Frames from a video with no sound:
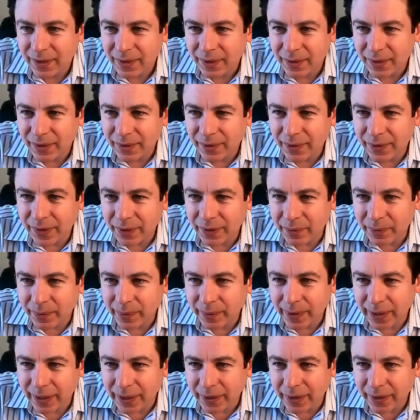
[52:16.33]
All right, what do we
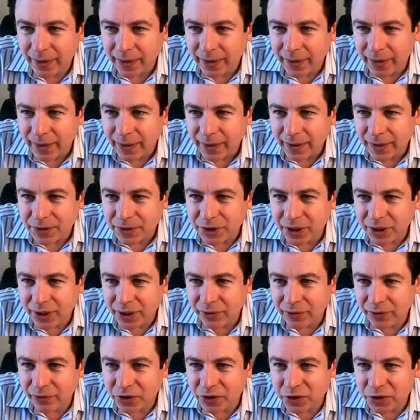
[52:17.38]
get? Chicken
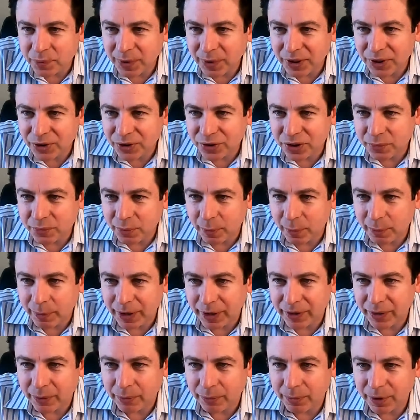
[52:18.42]
or fish-based treats be better
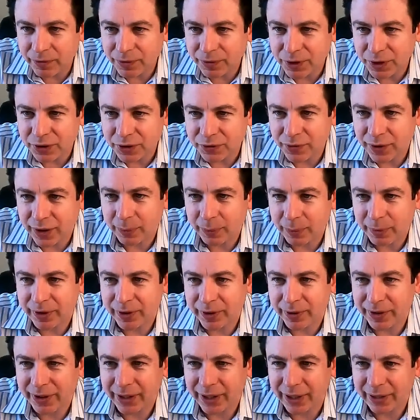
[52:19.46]
than beef treats for
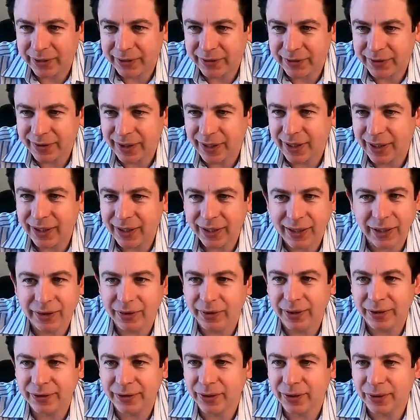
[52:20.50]
hyperthyroid cats? I don't
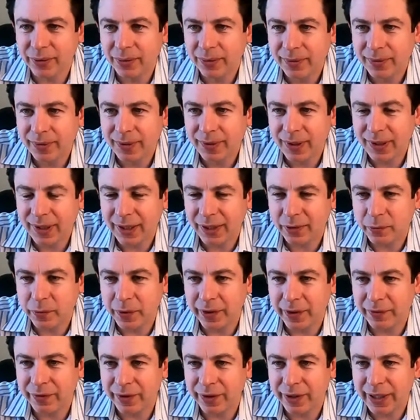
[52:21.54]
think so. I think
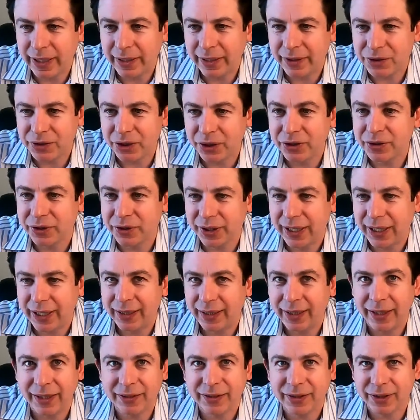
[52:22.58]
whatever treats your cat
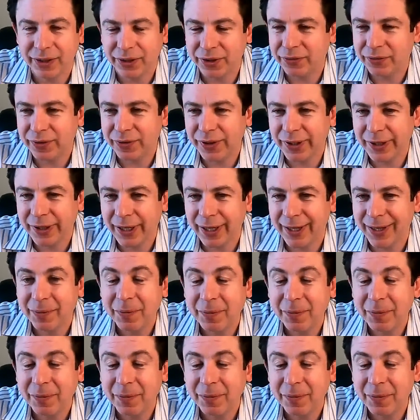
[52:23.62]
likes are good for your cat.